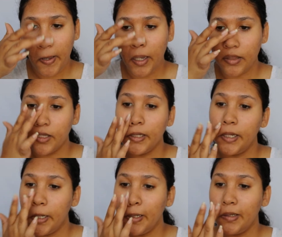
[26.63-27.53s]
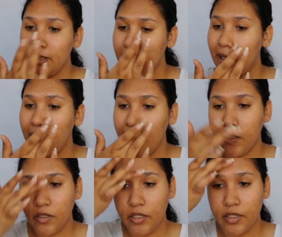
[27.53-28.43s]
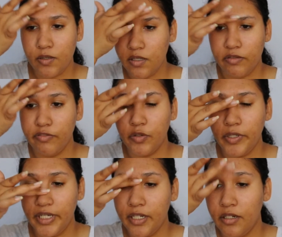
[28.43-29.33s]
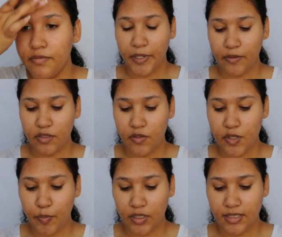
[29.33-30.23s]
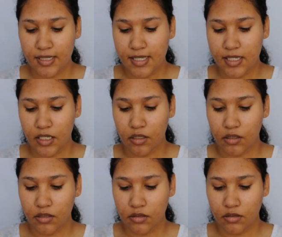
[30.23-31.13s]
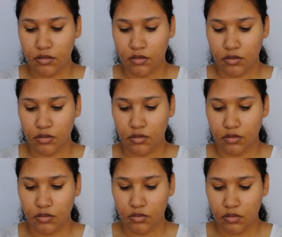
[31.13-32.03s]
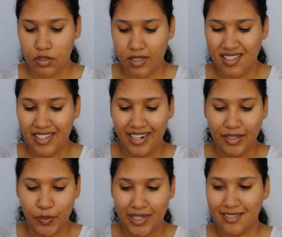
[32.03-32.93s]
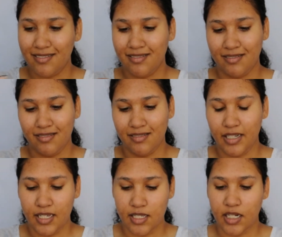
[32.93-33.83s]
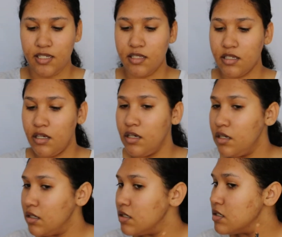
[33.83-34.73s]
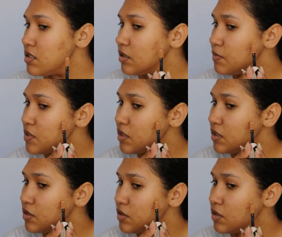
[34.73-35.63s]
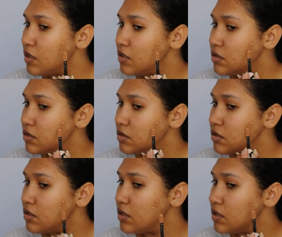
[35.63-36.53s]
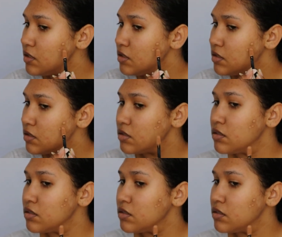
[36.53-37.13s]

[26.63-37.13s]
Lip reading: Get the nose, get it on the nose and the forehead. I'm going to spot conceal. Is this the right one? Yes it is. So I'm just going to dot this